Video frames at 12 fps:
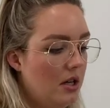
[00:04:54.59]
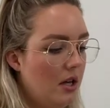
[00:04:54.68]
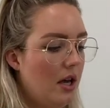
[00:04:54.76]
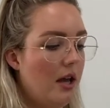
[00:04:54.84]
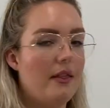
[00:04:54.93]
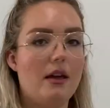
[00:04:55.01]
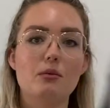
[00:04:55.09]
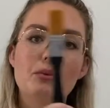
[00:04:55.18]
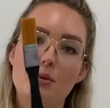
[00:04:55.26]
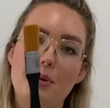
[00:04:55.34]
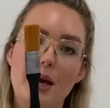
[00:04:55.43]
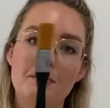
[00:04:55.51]
And then with
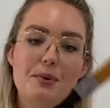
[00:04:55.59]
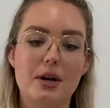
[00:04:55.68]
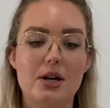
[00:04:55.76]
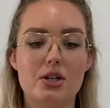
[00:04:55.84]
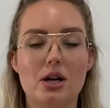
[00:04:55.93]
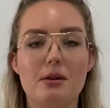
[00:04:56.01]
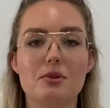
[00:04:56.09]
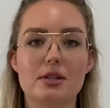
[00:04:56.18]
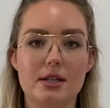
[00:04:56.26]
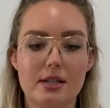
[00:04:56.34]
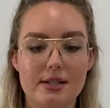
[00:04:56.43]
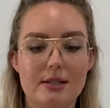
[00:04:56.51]
a paintbrush, I'm
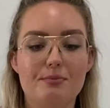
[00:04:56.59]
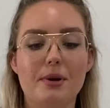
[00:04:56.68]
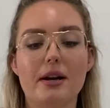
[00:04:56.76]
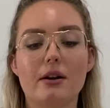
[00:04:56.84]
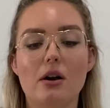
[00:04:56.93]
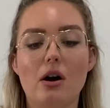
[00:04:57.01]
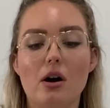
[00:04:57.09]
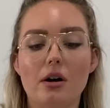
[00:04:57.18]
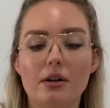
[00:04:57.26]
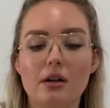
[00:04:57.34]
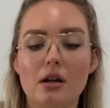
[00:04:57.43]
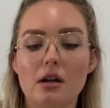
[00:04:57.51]
just going to spread it
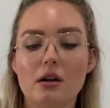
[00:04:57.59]
on